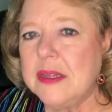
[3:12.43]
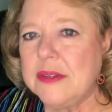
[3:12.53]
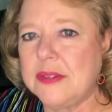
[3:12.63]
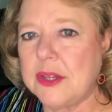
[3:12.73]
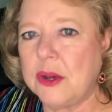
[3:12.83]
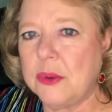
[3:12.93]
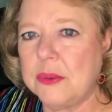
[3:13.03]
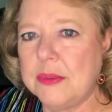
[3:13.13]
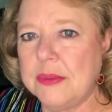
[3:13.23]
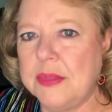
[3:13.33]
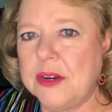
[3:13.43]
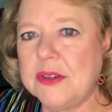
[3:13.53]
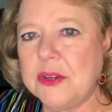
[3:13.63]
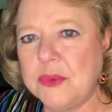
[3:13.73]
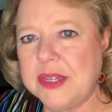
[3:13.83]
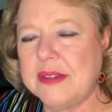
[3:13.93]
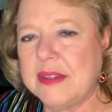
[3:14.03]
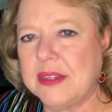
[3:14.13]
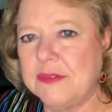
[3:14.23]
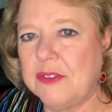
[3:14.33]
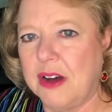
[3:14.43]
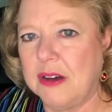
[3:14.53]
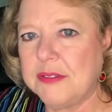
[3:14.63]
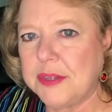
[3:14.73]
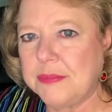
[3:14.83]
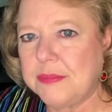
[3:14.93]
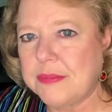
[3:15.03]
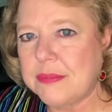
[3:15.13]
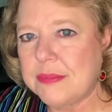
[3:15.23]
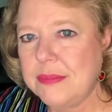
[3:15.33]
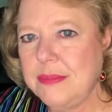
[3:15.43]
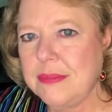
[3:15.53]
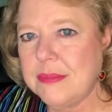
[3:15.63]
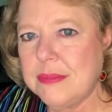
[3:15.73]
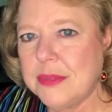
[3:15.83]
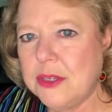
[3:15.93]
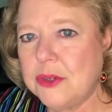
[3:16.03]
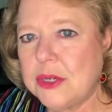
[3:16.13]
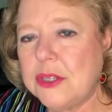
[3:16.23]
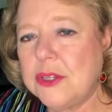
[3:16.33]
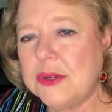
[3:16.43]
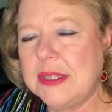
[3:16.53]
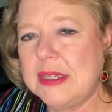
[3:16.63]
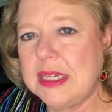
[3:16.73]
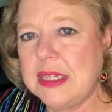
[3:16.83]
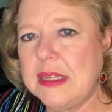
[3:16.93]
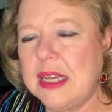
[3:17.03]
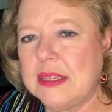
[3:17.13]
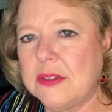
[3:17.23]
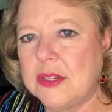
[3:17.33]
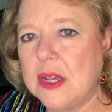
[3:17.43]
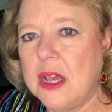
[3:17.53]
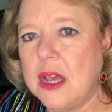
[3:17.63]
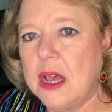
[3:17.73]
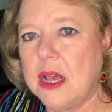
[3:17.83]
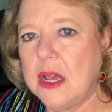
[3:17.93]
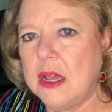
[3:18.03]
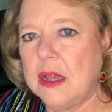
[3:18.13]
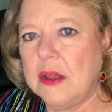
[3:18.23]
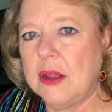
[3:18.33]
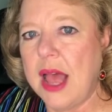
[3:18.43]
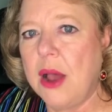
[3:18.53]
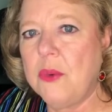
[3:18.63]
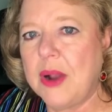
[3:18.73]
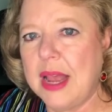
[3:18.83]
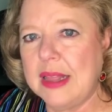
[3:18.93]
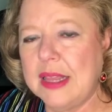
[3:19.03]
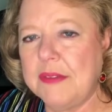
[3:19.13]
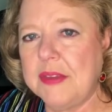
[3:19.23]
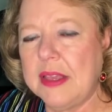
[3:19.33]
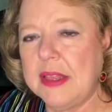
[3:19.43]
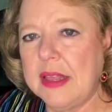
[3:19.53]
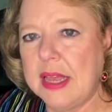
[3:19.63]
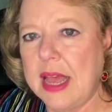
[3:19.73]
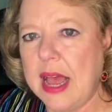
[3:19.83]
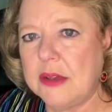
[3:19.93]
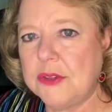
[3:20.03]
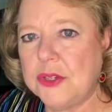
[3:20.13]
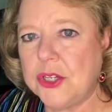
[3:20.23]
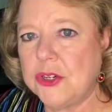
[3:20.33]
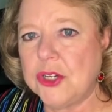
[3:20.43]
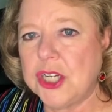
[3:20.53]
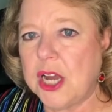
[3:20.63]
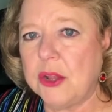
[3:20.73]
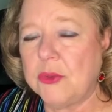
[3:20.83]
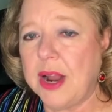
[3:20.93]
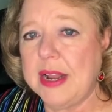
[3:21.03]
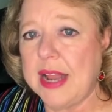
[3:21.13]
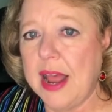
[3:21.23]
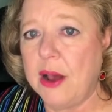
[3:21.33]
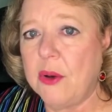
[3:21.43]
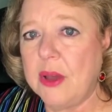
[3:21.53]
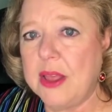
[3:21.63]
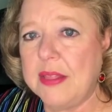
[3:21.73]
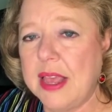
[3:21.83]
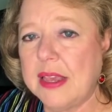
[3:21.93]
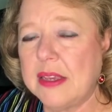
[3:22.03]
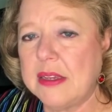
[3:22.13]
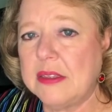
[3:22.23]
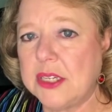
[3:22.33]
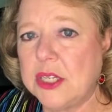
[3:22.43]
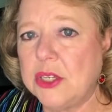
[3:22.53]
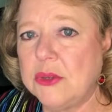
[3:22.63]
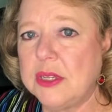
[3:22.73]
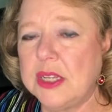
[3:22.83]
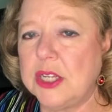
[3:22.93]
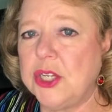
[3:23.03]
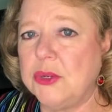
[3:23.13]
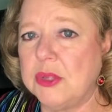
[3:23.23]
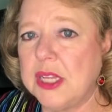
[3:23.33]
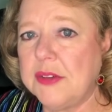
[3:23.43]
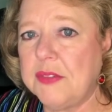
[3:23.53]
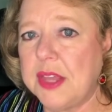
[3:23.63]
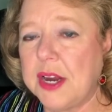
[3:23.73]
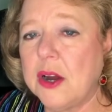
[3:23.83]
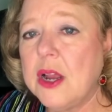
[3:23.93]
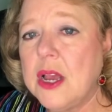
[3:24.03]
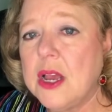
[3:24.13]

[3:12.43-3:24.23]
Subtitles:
So there's a risk involved. You can do a deed that's outright leaving the house to your child right now, and they can continue to let you live there.